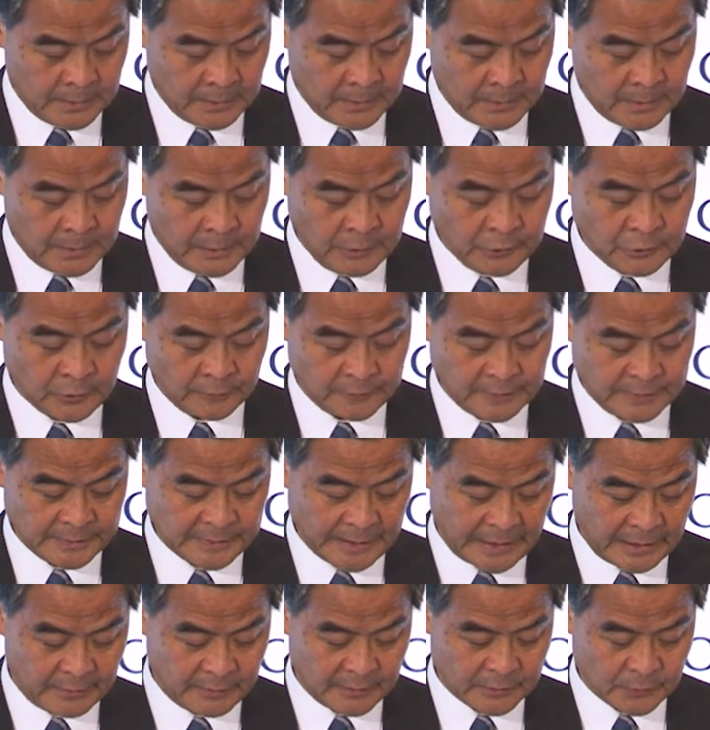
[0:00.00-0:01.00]
Each of these
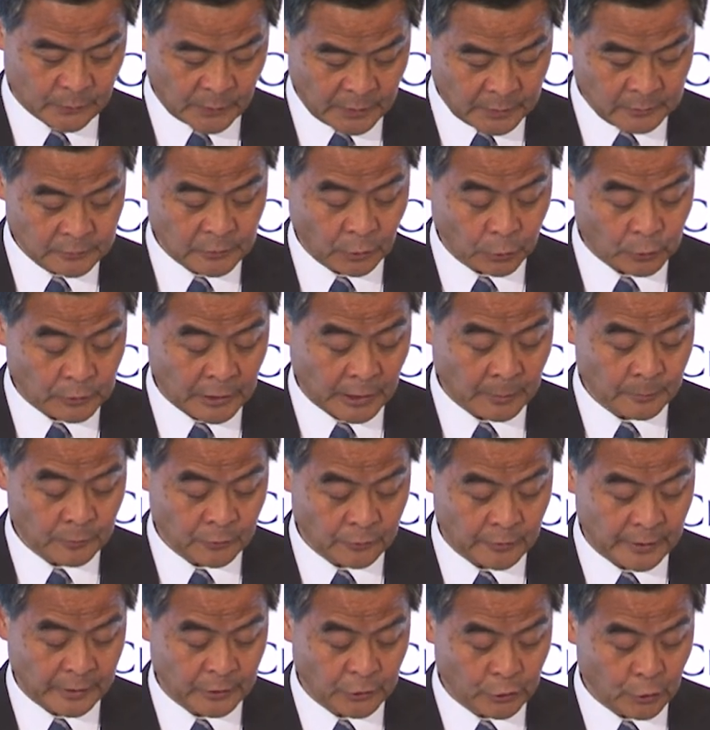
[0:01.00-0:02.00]
areas will no doubt
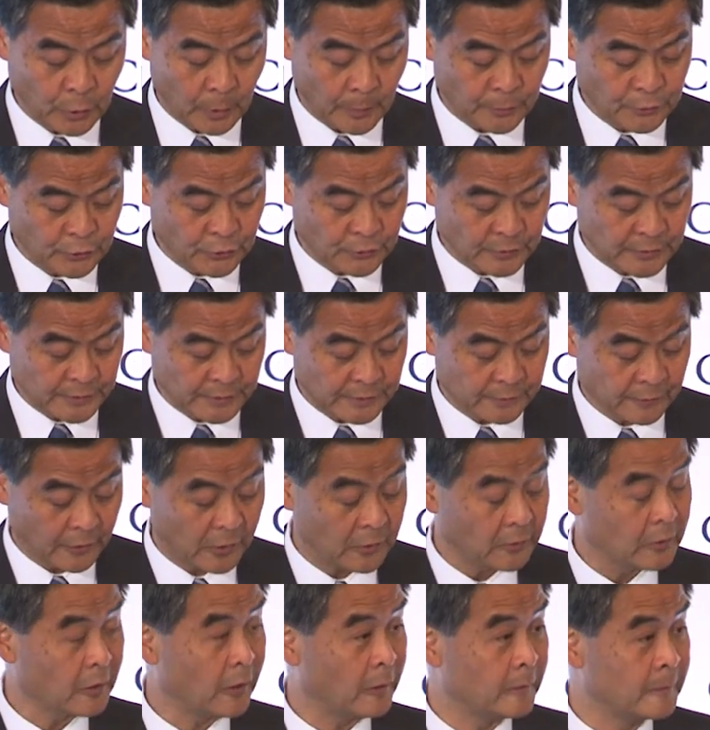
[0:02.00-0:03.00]
create new opportunities for
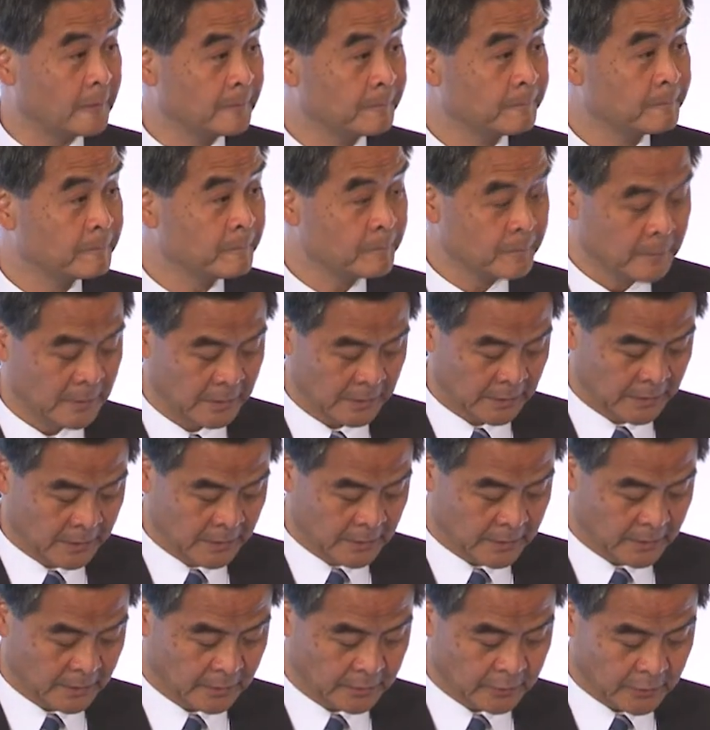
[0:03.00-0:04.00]
Hong Kong.
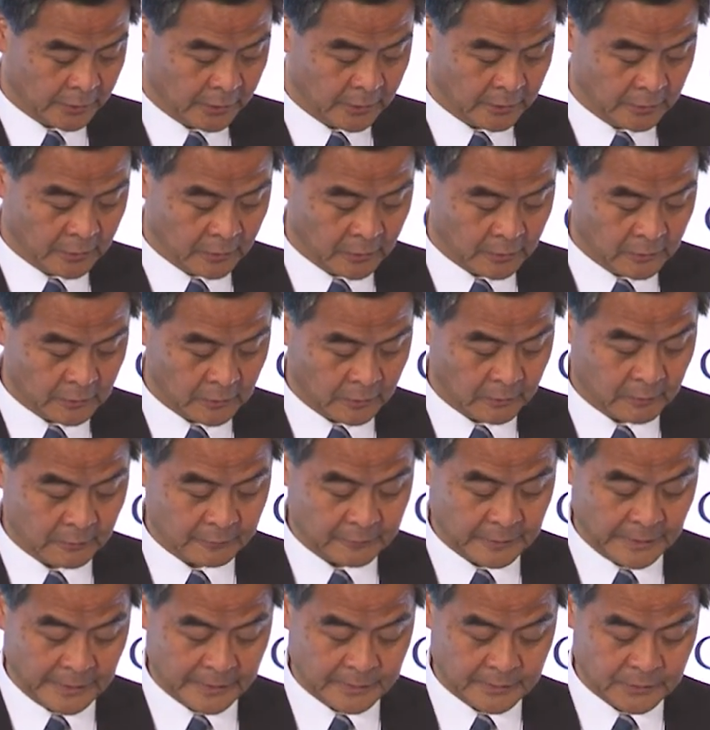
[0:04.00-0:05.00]
In turn, Hong Kong,
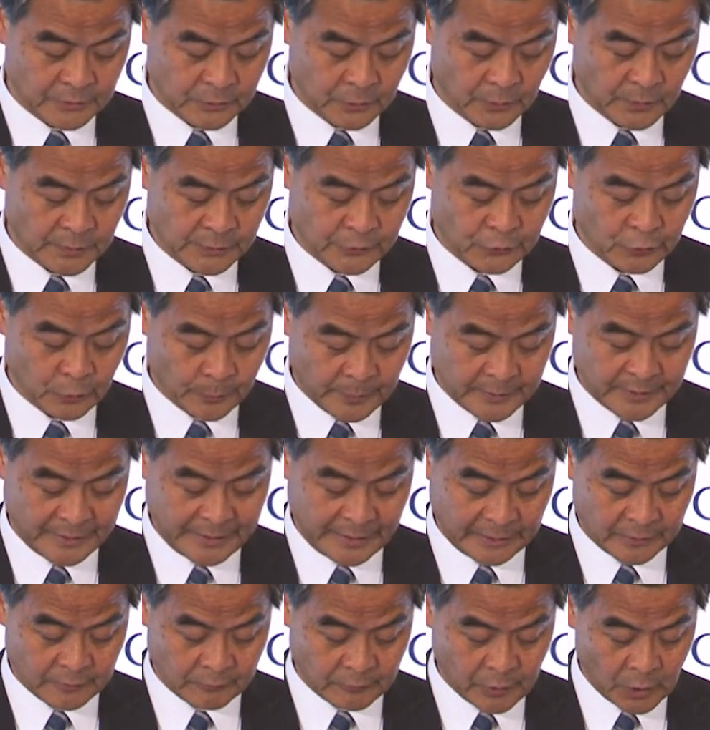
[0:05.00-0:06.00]
thanks to its super
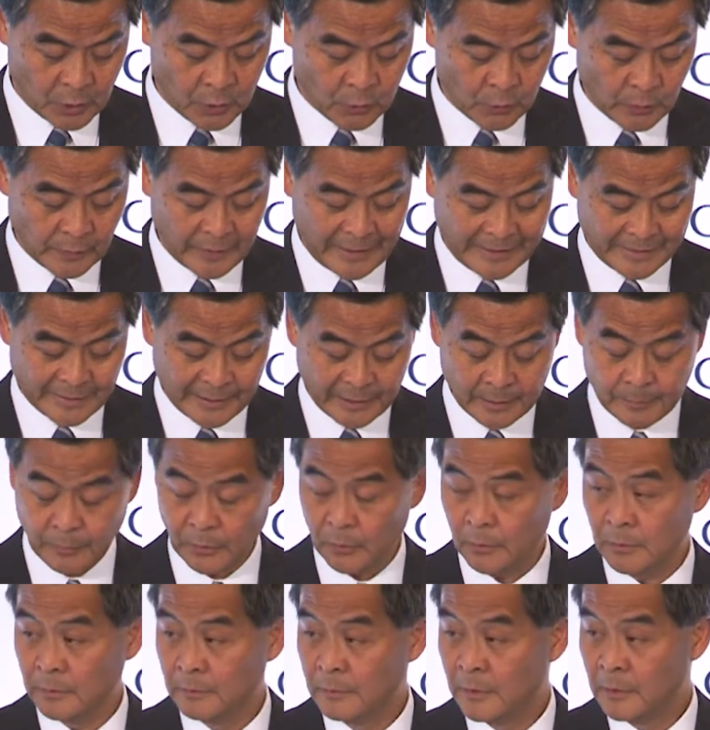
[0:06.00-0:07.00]
connector role, will
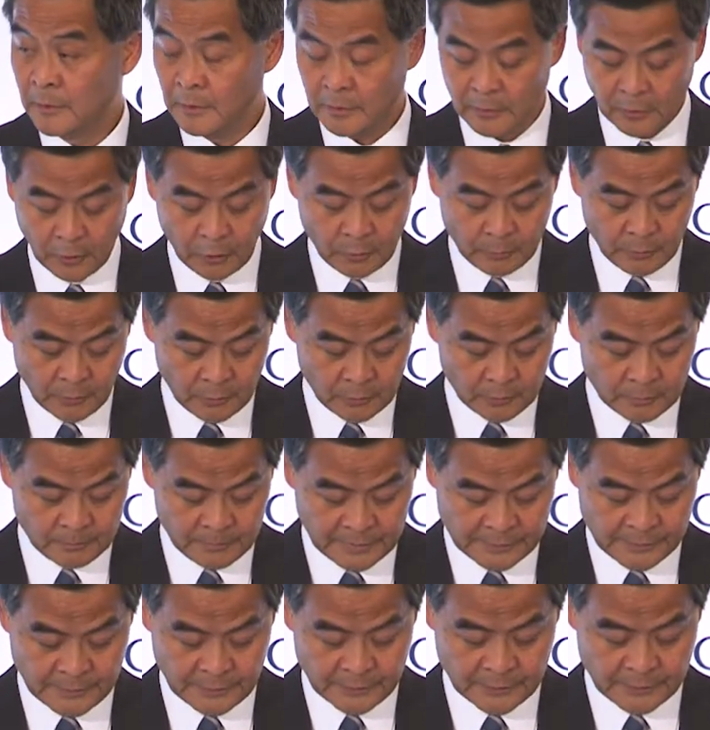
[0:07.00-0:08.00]
enable global
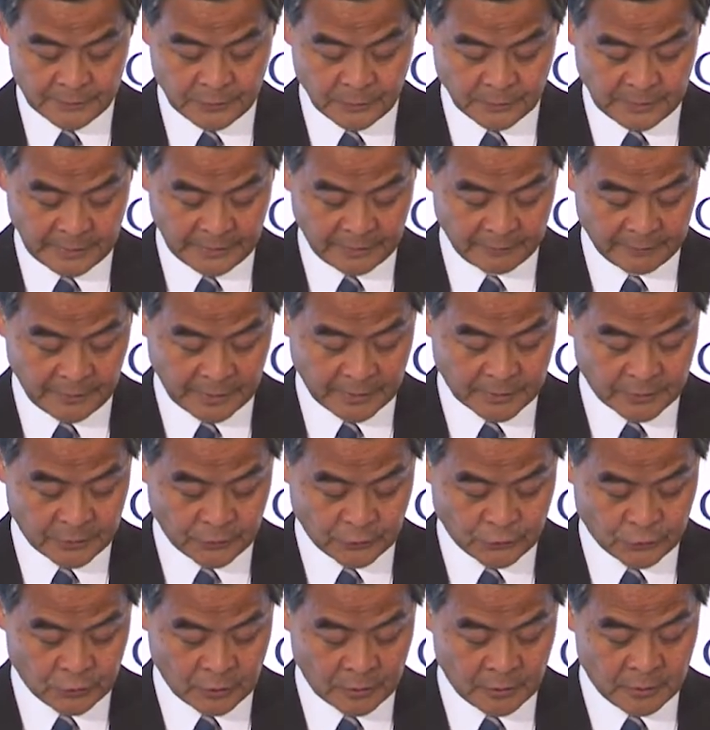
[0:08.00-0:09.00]
business to take
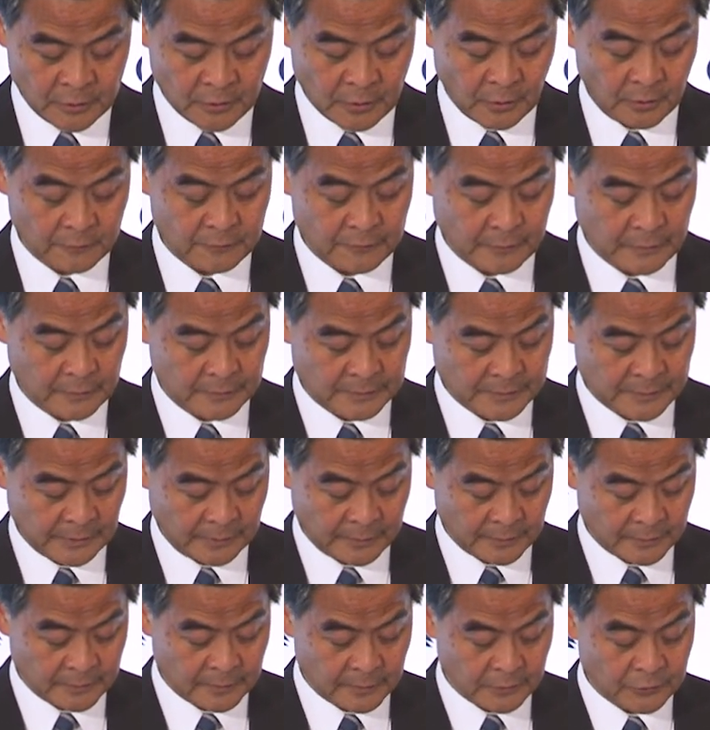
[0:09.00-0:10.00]
advantage of
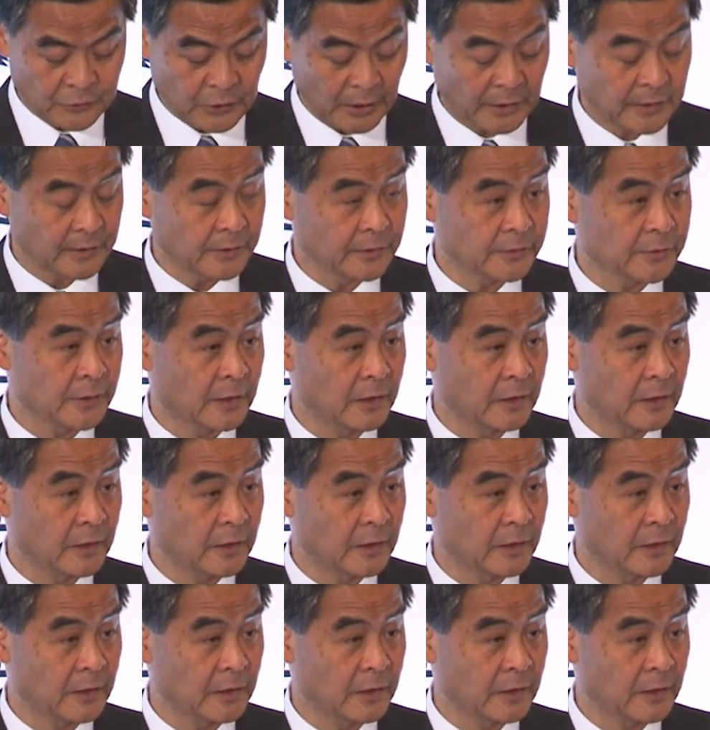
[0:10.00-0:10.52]
southern China's